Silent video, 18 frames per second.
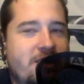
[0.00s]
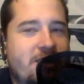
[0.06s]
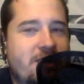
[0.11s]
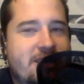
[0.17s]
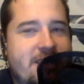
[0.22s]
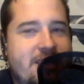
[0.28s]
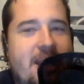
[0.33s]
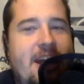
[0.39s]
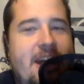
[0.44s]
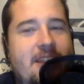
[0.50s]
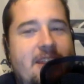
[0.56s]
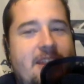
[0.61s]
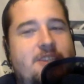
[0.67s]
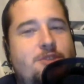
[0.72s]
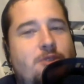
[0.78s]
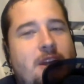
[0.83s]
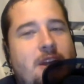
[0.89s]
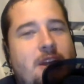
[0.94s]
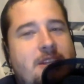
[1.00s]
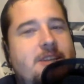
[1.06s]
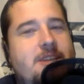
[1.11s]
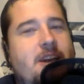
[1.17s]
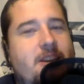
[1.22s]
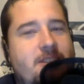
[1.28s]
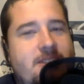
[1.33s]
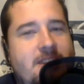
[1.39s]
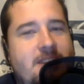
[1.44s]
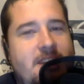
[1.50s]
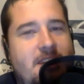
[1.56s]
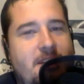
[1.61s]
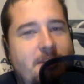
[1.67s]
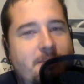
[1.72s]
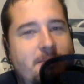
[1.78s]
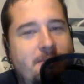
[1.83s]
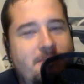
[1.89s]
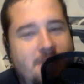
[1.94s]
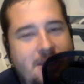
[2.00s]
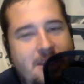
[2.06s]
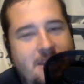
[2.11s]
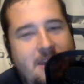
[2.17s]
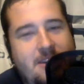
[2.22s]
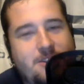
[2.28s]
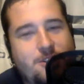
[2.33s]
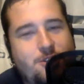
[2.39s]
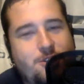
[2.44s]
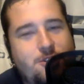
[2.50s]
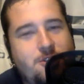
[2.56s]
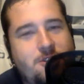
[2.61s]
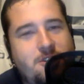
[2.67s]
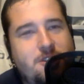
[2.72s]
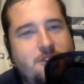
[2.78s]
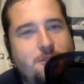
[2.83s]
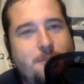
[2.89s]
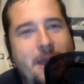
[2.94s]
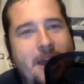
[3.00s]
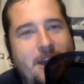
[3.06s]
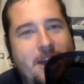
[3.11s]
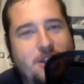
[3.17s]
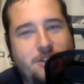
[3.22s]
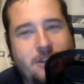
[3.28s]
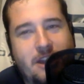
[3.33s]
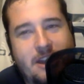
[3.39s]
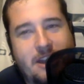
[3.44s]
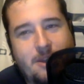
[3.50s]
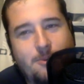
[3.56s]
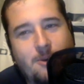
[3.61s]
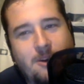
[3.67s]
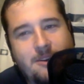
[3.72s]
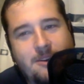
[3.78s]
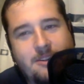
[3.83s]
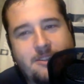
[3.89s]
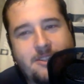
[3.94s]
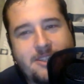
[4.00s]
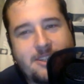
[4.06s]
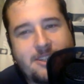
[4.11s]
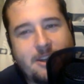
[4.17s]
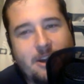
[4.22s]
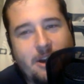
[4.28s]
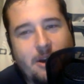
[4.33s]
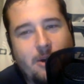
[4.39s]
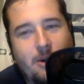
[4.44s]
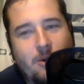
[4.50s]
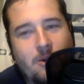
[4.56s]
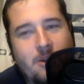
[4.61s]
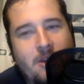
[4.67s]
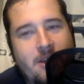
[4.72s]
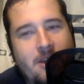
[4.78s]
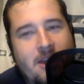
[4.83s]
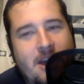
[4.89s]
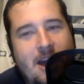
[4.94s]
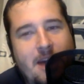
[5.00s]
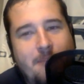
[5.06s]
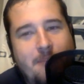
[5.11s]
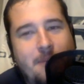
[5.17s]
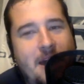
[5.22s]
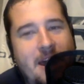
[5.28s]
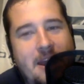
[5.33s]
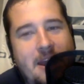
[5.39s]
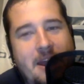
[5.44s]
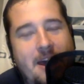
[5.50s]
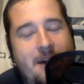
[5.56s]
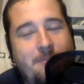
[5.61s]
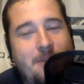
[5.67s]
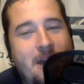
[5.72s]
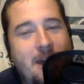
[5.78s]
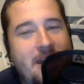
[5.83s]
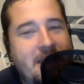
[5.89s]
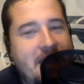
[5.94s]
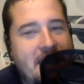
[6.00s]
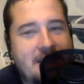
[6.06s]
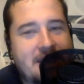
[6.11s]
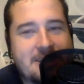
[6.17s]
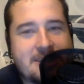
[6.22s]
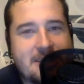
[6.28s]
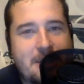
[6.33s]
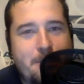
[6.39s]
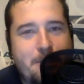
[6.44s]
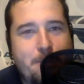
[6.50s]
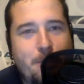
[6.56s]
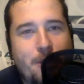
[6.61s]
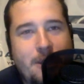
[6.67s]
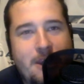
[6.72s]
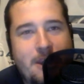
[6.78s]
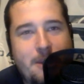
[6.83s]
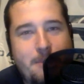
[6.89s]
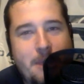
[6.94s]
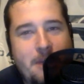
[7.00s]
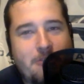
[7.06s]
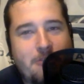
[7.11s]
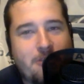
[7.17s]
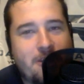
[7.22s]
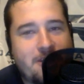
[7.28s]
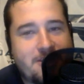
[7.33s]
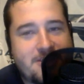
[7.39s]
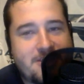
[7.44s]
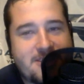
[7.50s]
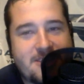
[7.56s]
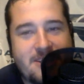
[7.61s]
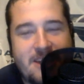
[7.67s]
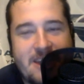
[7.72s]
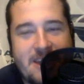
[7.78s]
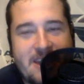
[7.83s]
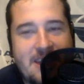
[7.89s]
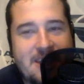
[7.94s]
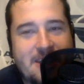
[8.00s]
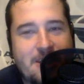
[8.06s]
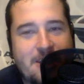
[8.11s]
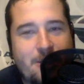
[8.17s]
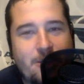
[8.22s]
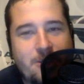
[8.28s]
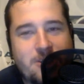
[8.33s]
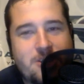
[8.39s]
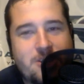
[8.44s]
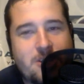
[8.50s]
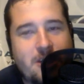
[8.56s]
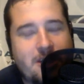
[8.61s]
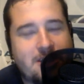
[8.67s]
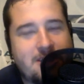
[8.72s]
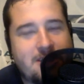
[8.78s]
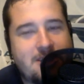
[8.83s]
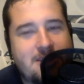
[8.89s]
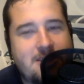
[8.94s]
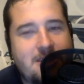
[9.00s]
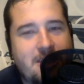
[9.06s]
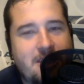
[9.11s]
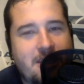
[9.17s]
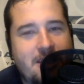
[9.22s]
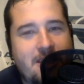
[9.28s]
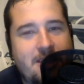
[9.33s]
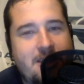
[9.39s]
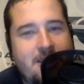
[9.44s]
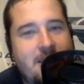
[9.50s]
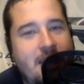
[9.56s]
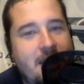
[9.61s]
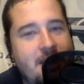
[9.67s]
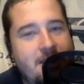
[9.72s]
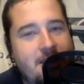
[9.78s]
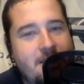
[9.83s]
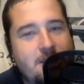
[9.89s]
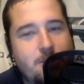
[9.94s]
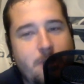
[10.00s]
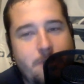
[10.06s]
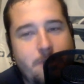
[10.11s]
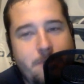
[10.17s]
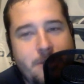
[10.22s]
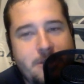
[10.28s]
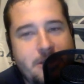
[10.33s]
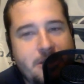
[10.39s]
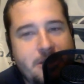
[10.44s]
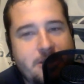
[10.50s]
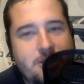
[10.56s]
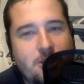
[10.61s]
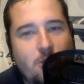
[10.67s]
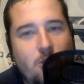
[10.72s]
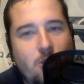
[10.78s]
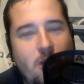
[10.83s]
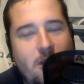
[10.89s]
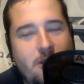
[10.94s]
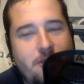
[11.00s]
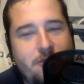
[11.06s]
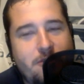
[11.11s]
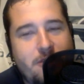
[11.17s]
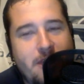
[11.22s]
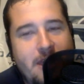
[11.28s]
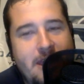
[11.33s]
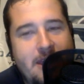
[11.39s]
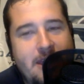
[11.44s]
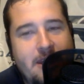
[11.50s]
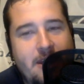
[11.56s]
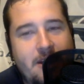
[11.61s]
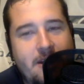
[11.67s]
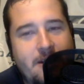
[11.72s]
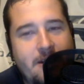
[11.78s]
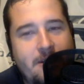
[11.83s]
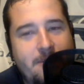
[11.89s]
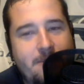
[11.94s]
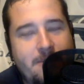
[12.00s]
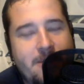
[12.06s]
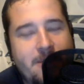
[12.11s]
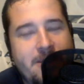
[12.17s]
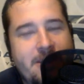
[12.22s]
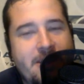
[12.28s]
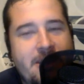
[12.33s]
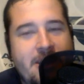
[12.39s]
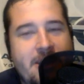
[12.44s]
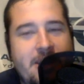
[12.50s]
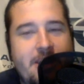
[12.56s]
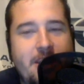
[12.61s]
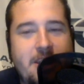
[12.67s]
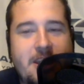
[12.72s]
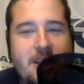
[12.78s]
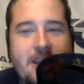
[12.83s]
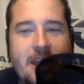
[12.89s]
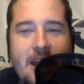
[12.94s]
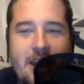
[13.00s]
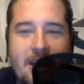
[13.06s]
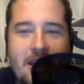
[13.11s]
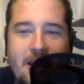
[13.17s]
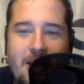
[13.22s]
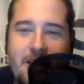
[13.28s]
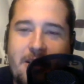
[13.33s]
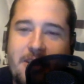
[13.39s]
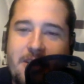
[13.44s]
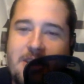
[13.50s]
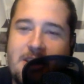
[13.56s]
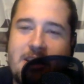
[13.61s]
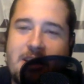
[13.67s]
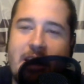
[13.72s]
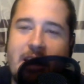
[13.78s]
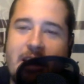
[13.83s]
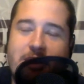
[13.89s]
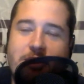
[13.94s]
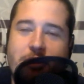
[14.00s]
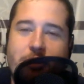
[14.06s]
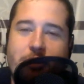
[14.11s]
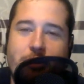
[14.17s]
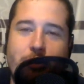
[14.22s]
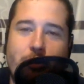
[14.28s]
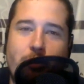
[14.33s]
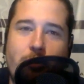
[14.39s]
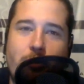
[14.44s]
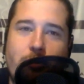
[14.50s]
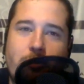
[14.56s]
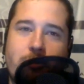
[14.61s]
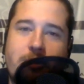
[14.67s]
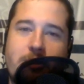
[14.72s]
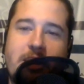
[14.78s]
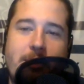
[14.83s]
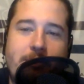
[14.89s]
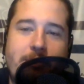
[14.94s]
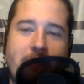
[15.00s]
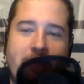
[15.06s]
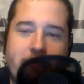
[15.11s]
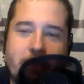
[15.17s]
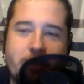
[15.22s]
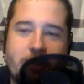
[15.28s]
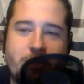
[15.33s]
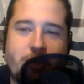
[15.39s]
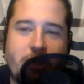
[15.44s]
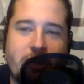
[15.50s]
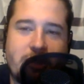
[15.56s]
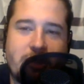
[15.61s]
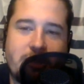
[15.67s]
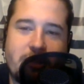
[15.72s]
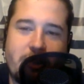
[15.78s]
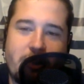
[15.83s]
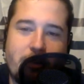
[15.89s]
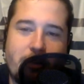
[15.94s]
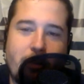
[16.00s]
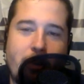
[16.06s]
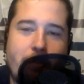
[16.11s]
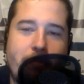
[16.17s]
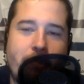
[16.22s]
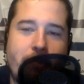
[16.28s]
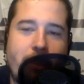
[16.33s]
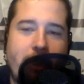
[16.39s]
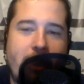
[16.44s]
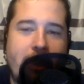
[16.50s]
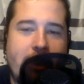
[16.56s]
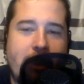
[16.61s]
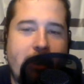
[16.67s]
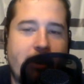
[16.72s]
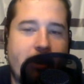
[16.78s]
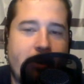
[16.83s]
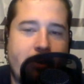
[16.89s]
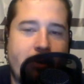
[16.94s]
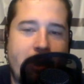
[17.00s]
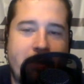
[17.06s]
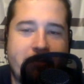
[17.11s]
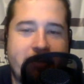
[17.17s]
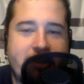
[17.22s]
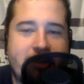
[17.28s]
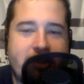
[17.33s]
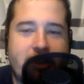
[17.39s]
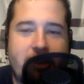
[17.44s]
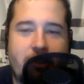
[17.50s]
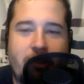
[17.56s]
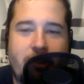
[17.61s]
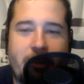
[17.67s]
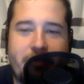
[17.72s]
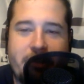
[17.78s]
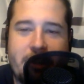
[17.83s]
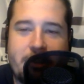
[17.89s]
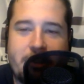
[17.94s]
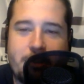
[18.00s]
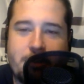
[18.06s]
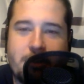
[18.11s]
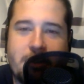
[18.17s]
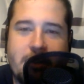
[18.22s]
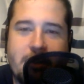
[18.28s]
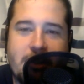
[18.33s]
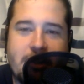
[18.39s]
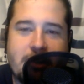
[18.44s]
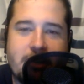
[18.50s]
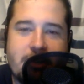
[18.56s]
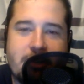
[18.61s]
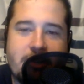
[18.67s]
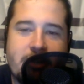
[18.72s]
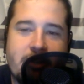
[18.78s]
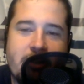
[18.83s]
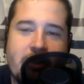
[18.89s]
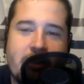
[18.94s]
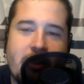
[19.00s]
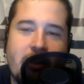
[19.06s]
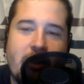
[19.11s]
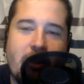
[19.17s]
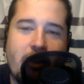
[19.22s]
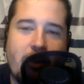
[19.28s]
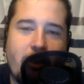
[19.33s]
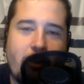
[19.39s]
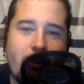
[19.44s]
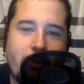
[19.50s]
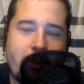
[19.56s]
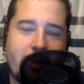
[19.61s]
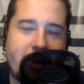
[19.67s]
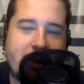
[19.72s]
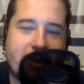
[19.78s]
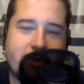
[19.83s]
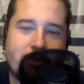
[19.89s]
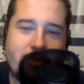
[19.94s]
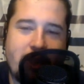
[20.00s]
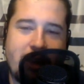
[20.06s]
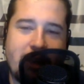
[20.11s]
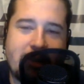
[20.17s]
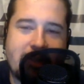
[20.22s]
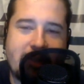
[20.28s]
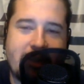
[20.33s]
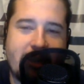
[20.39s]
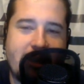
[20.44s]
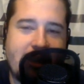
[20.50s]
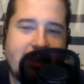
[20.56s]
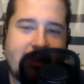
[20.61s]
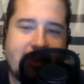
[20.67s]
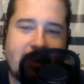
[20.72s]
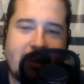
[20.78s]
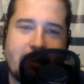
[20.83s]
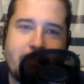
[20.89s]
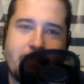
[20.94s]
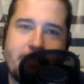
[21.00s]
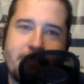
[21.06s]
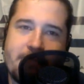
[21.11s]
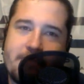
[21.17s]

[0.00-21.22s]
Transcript: the awareness that this Red Sox team can just smash anyone. So I'm not a, I'm not against them putting up eight runs tonight. You know, it's just the, Kennedy's been pitching so well of late um, that you kind of you kind of do keep them to just tournament play. Um, obviously, you love that Ortiz um, against righties at any time.